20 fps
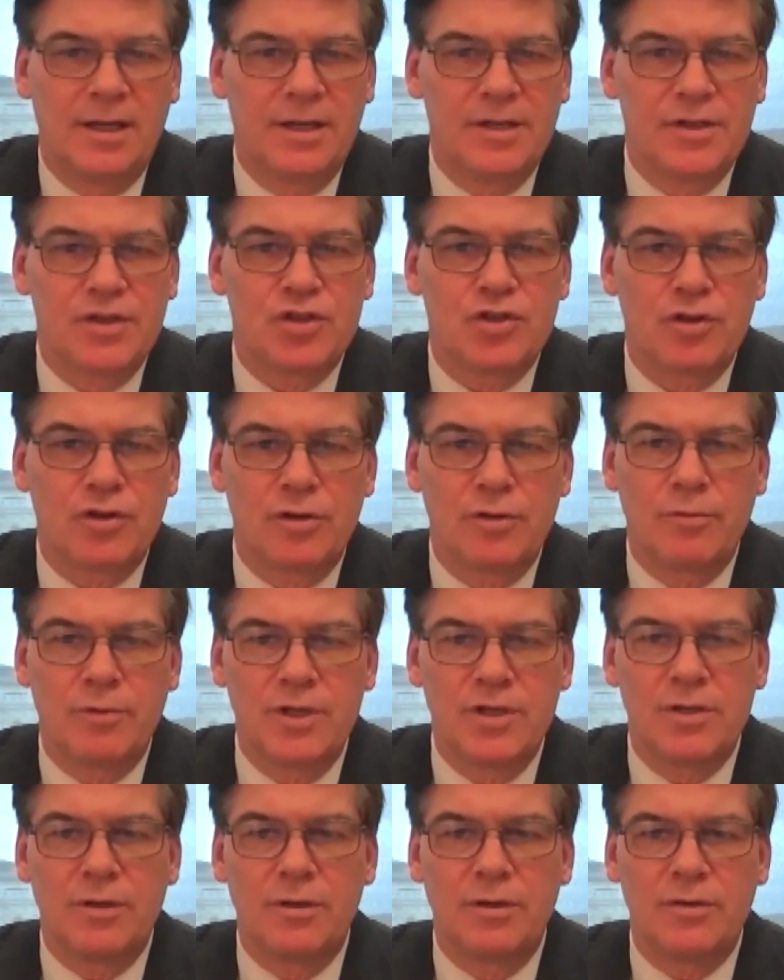certain
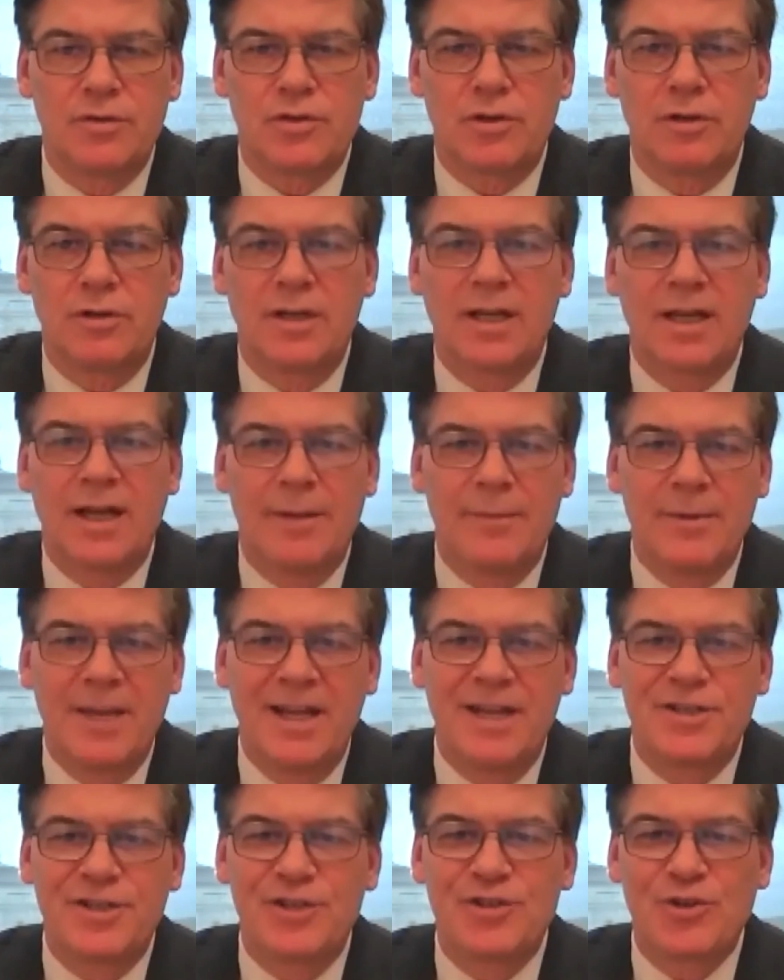
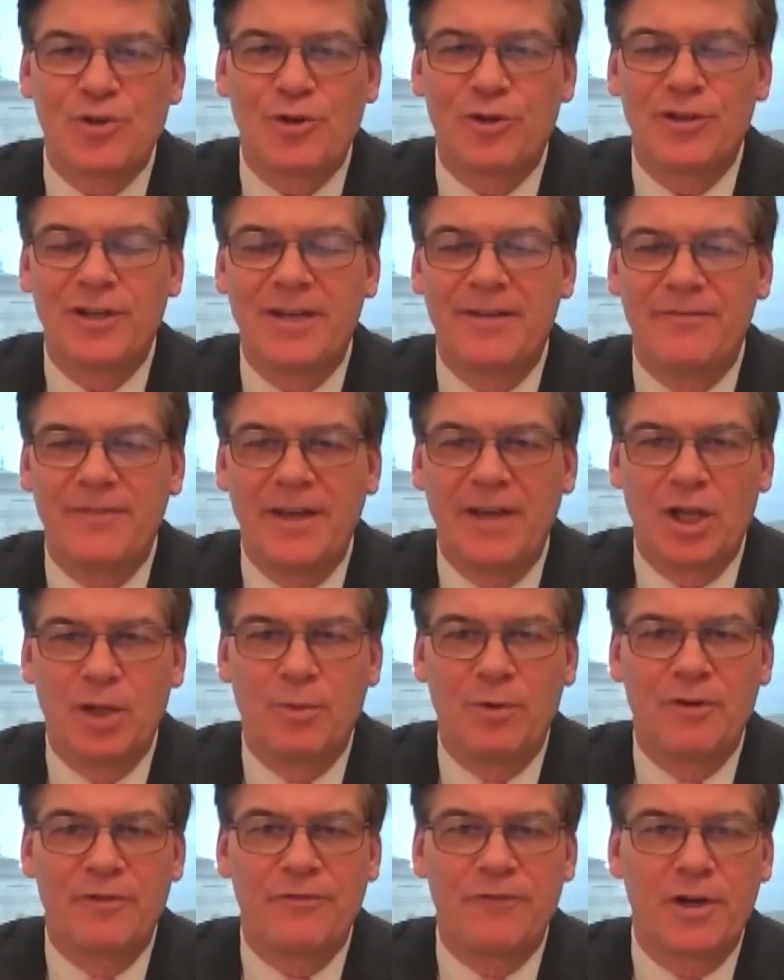accommodations are only
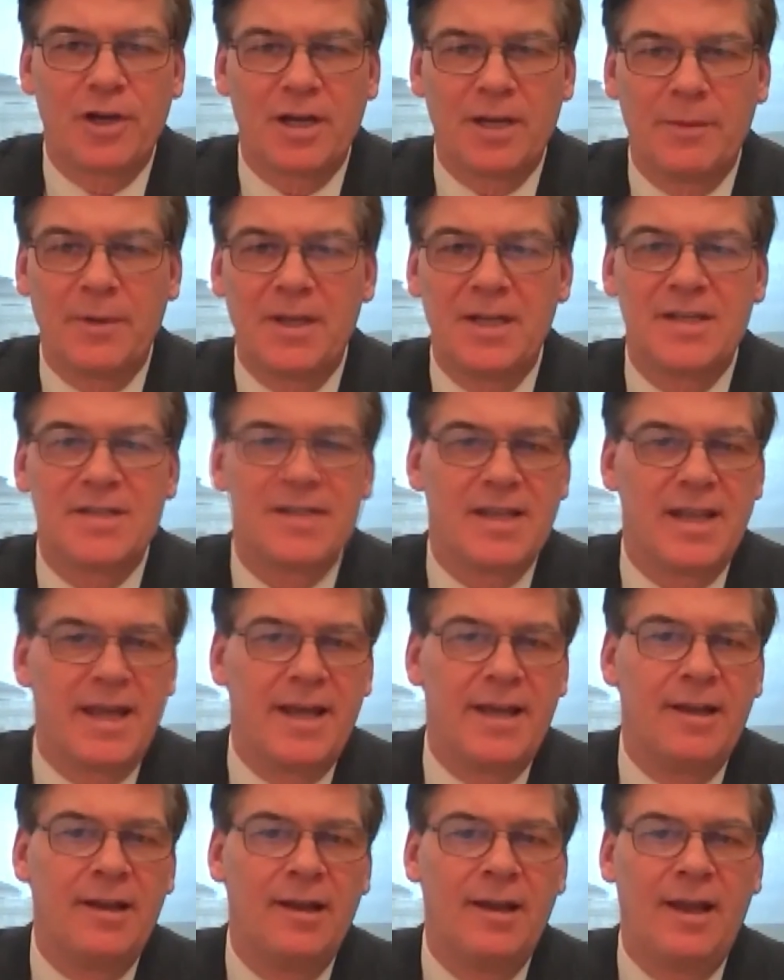available for companies
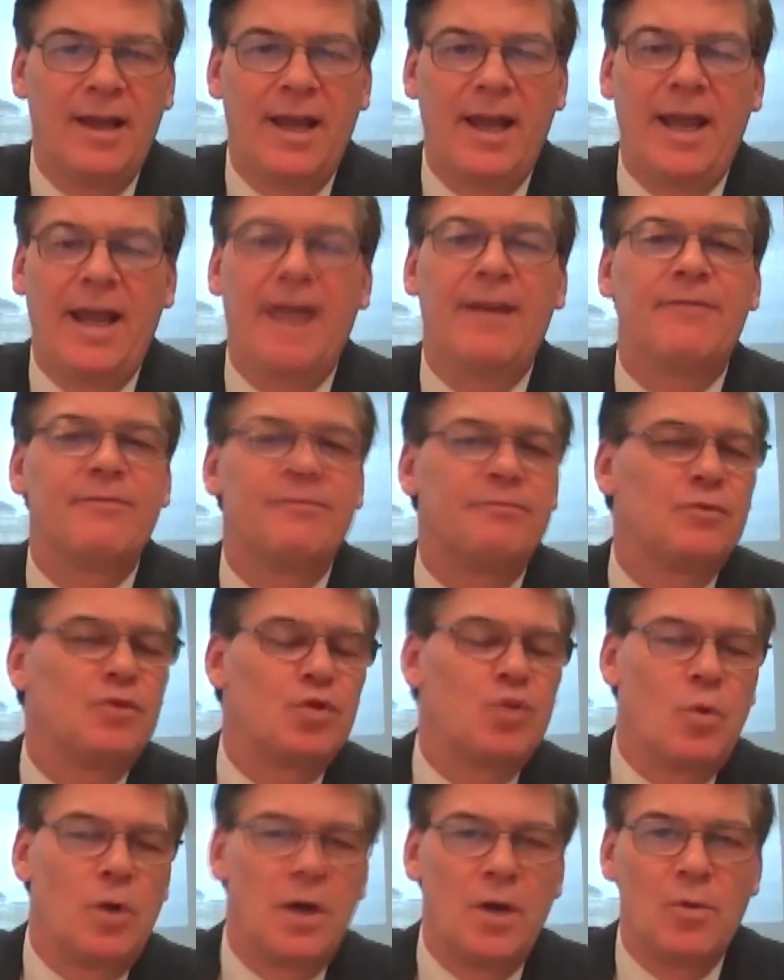that have
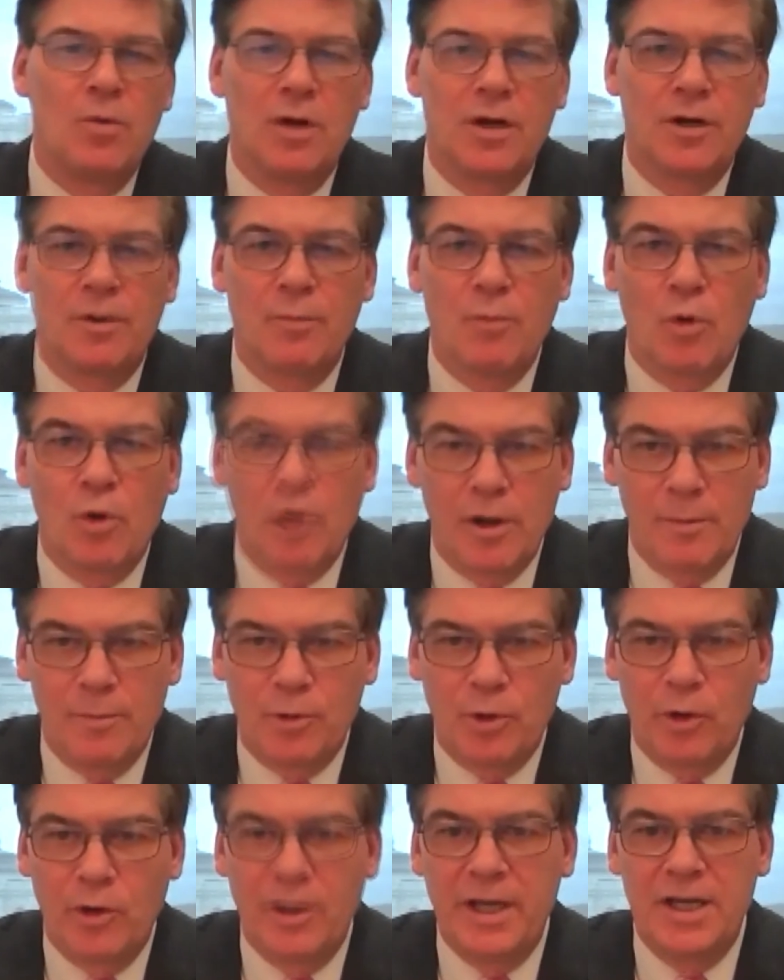21 or more
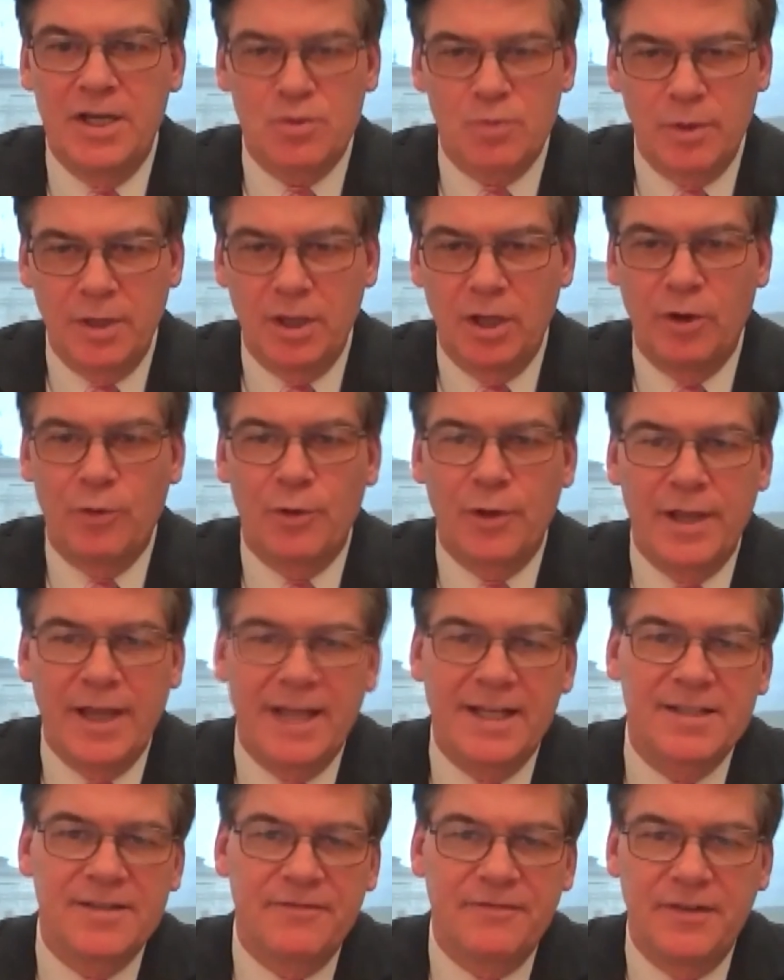employees. We lowered
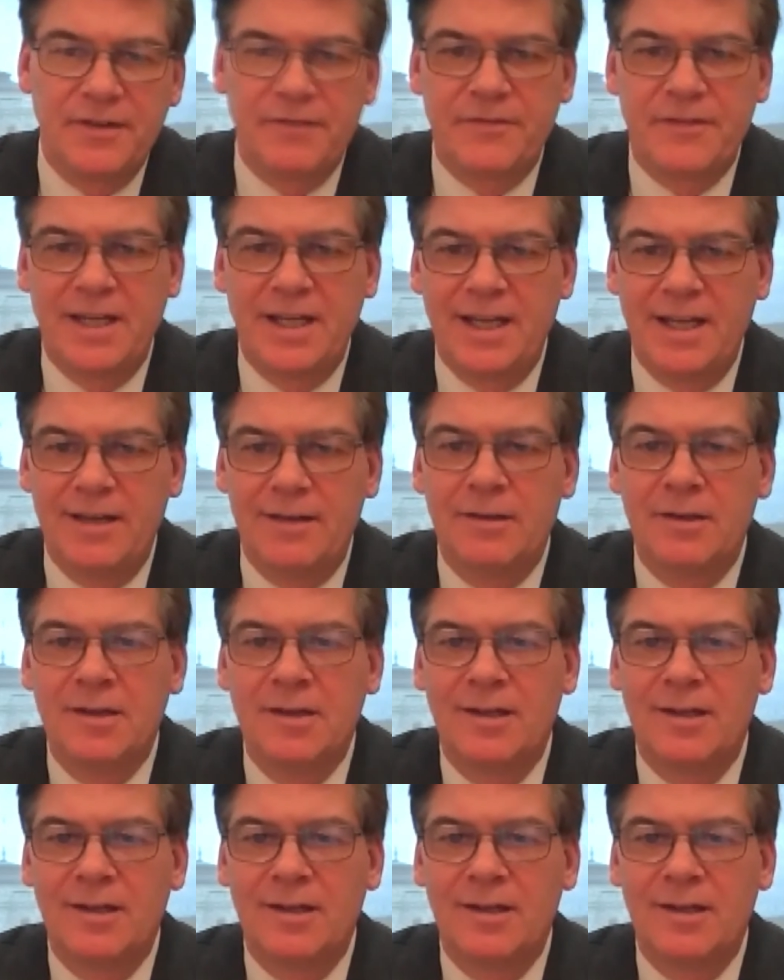that to 15.